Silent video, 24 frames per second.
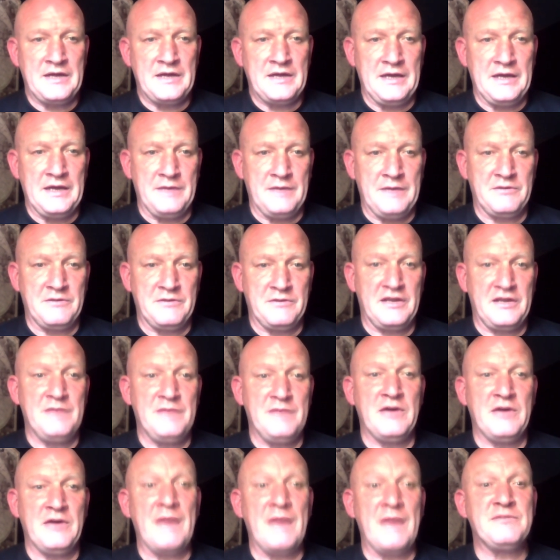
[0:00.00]
uh, the
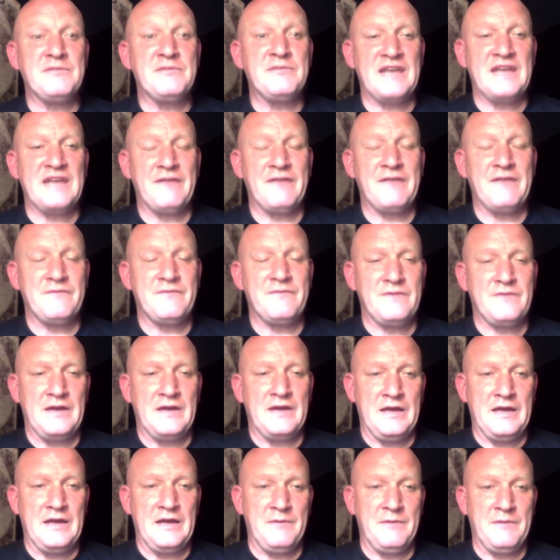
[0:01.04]
Kohima Epitaph,
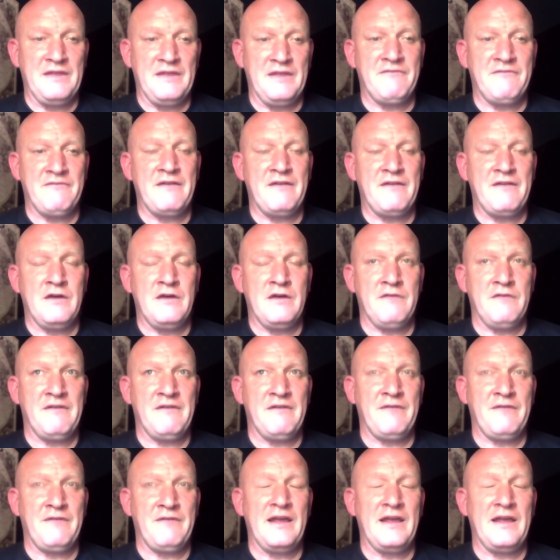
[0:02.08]
and then Re- uh,
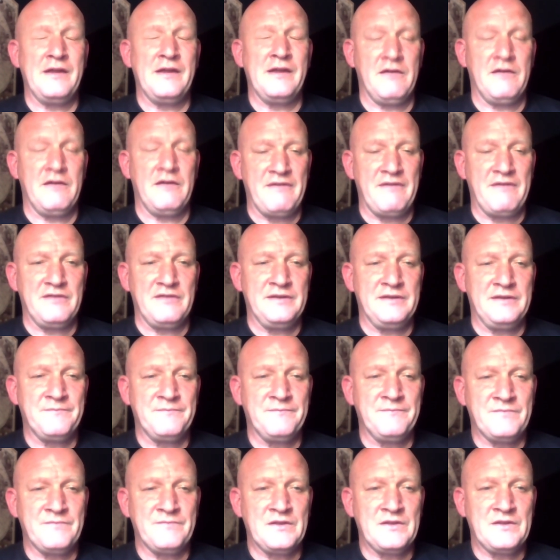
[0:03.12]
uh, Reveille.
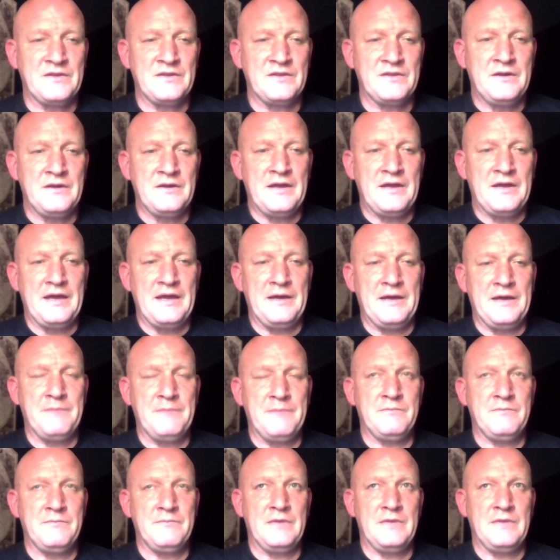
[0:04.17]

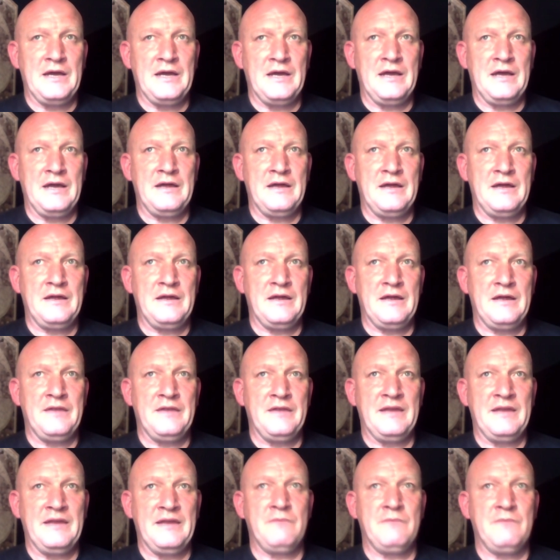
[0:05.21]
Uh,
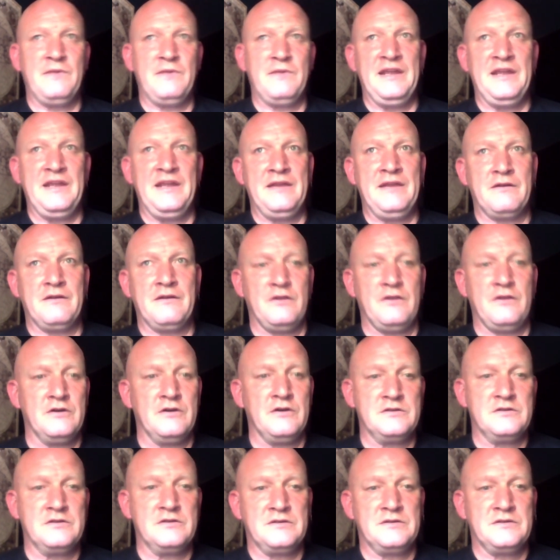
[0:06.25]
and then we
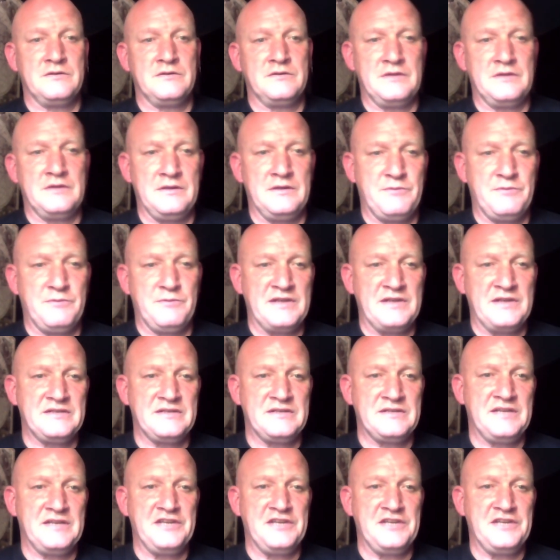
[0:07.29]
closed the, the
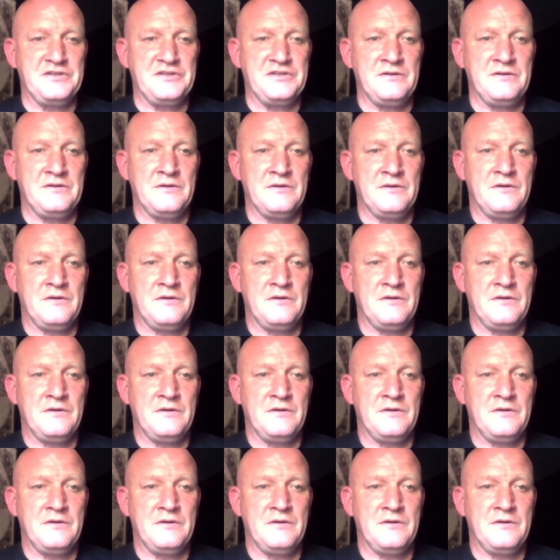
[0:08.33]
presentation